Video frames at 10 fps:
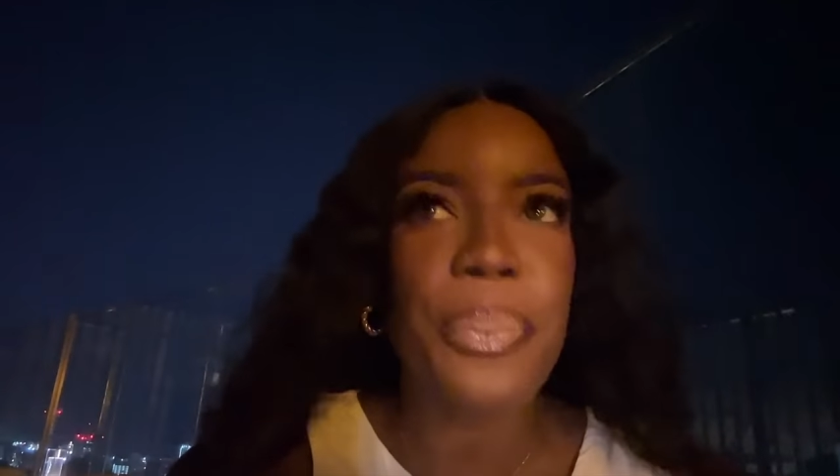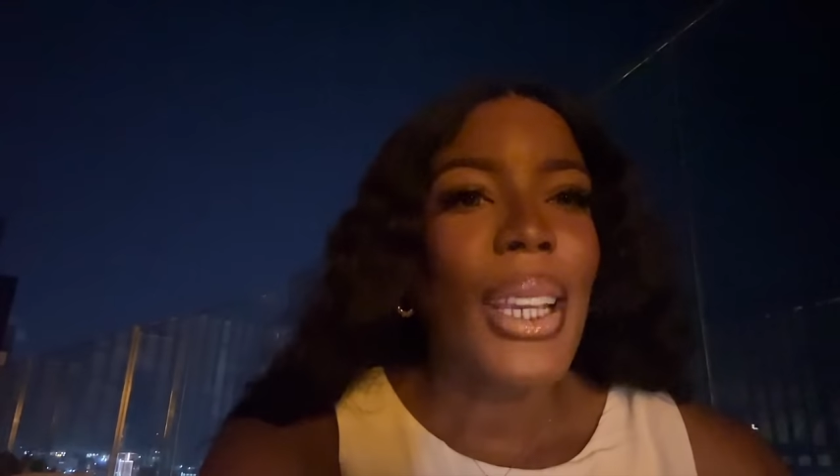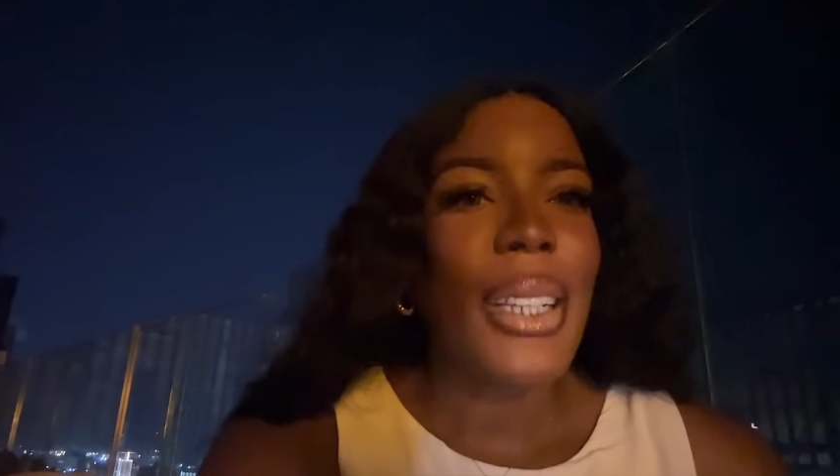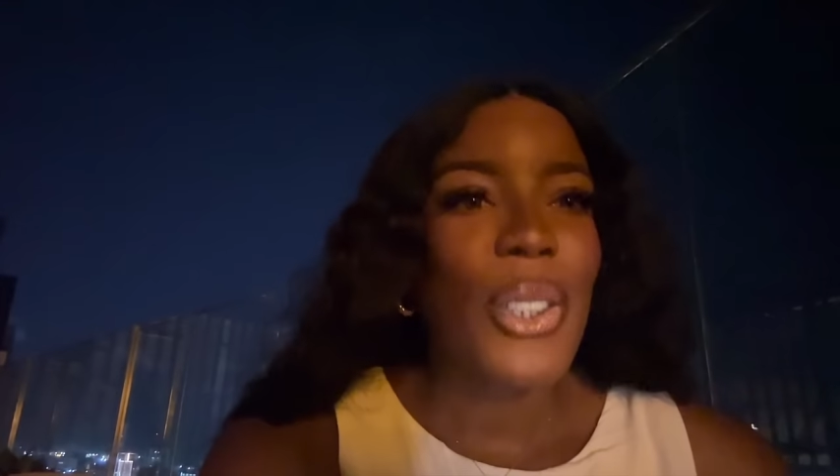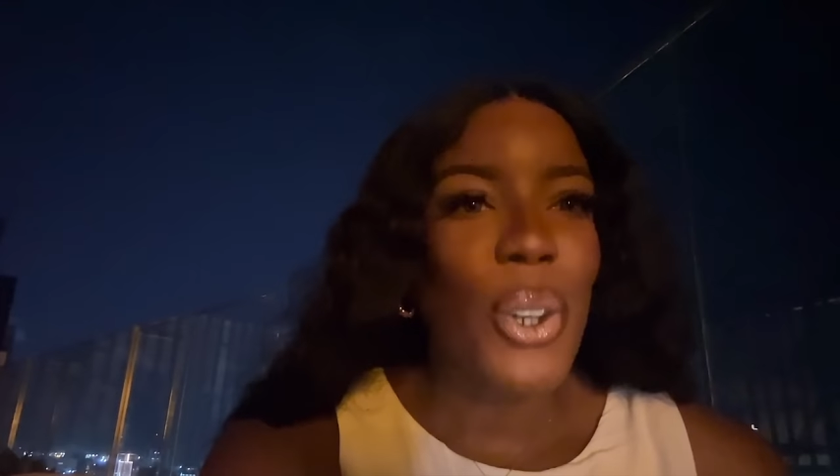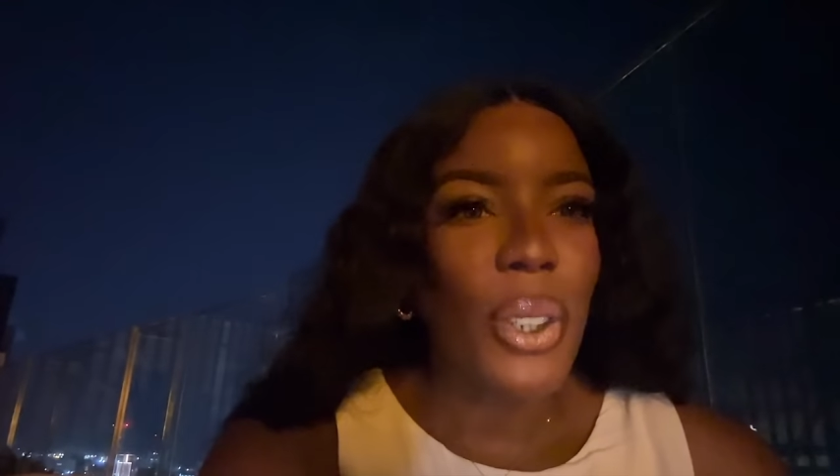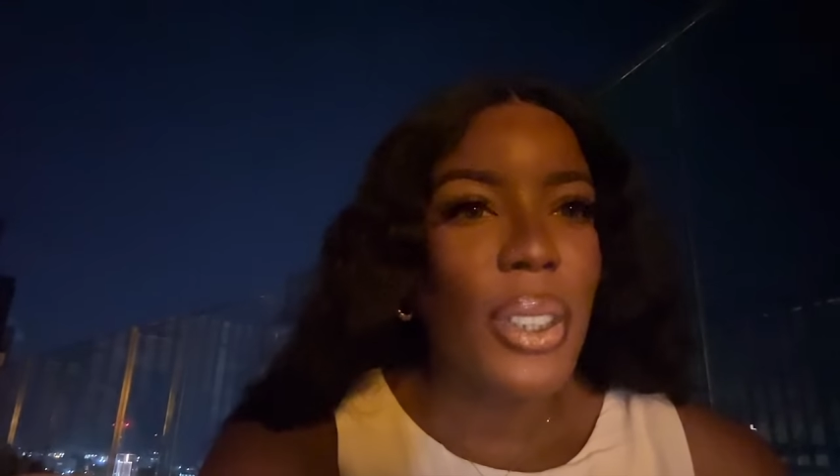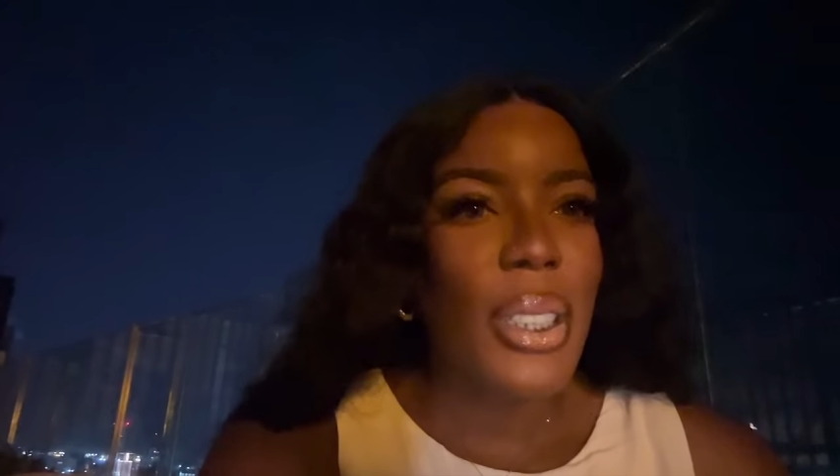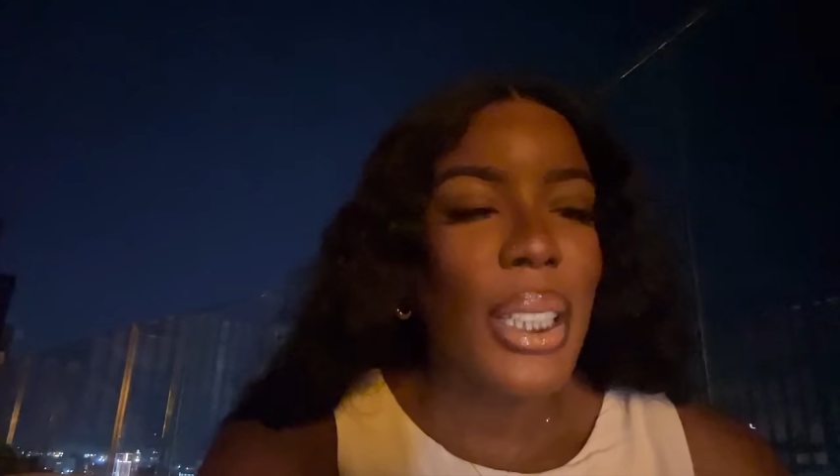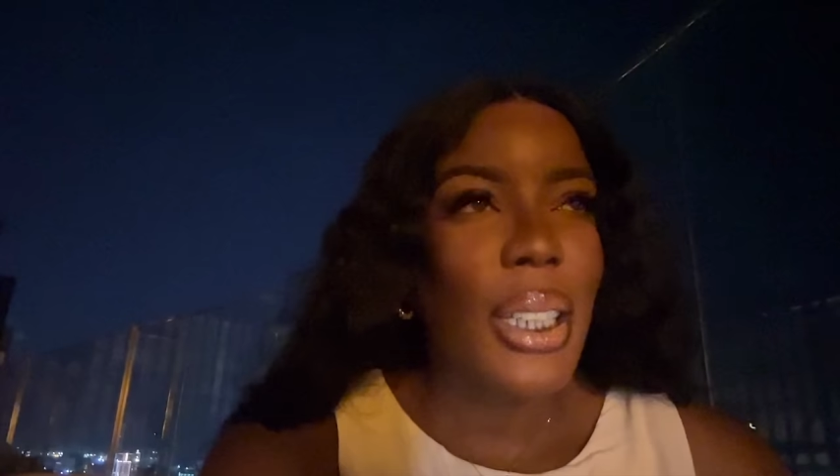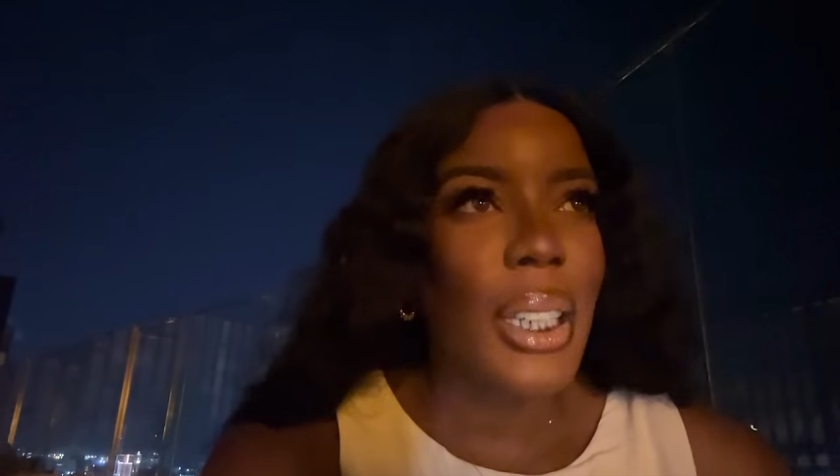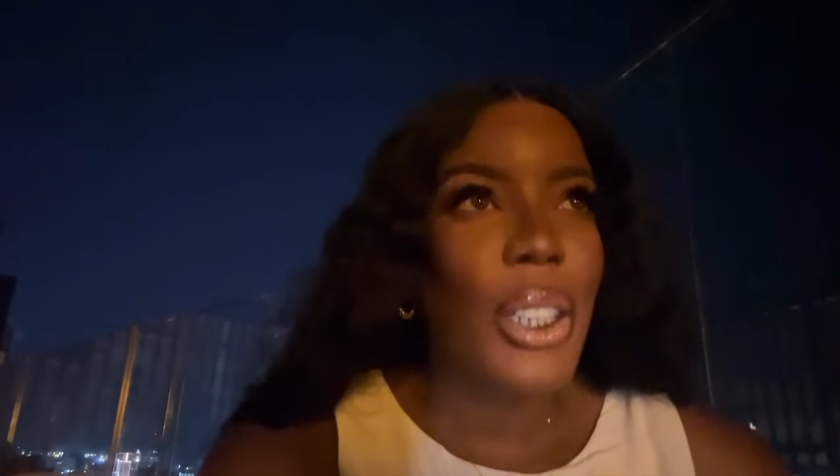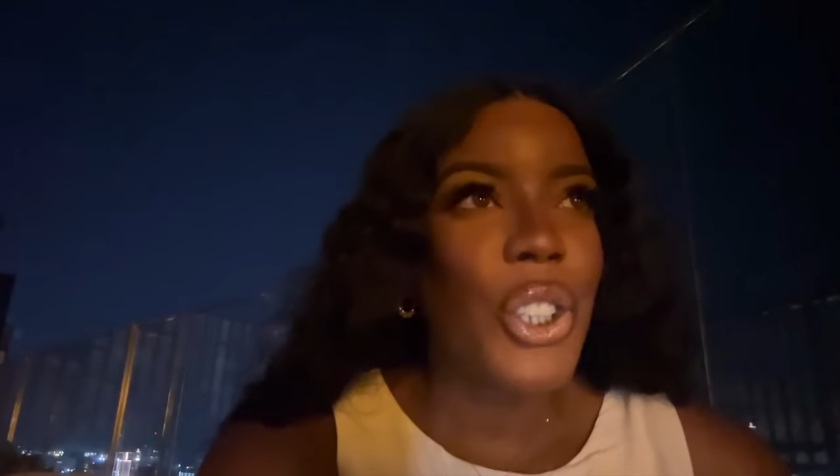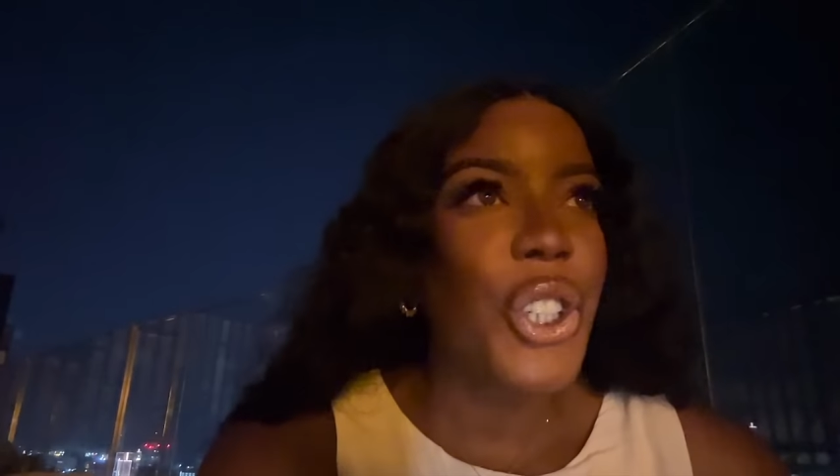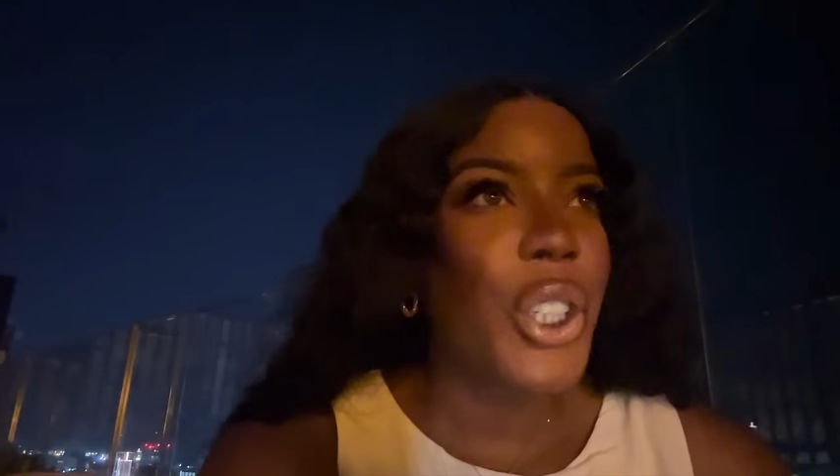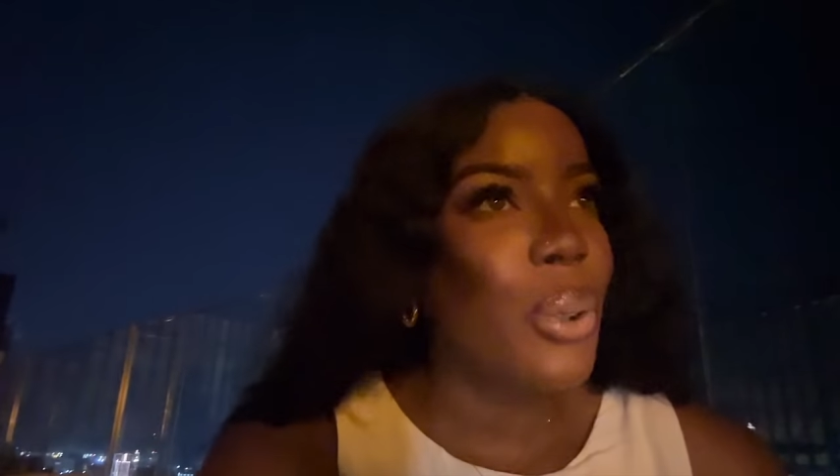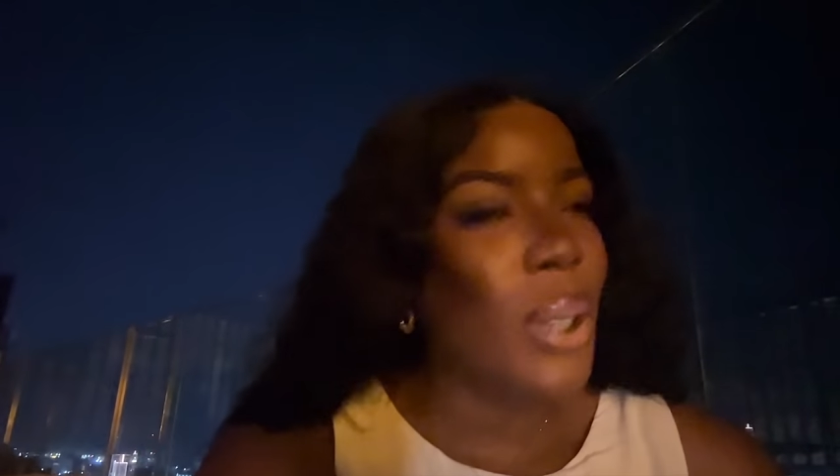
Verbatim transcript: It's honestly a chill